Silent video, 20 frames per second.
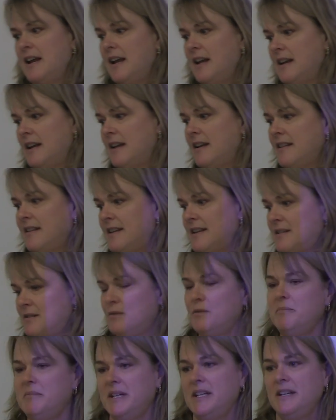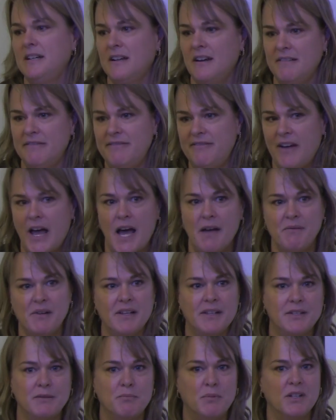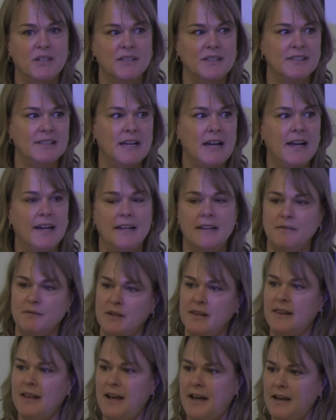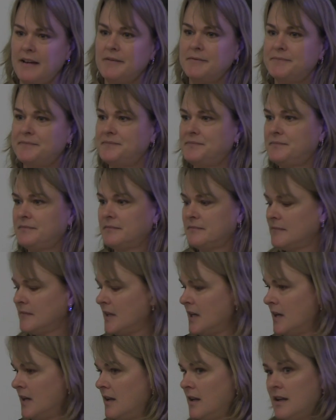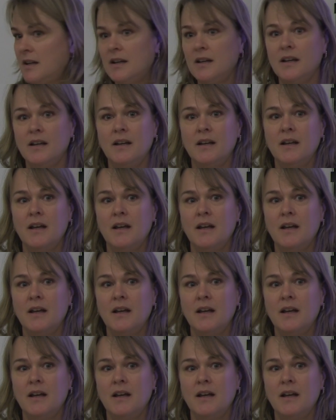and this would be a fabulous book to tie in with that. You say it again?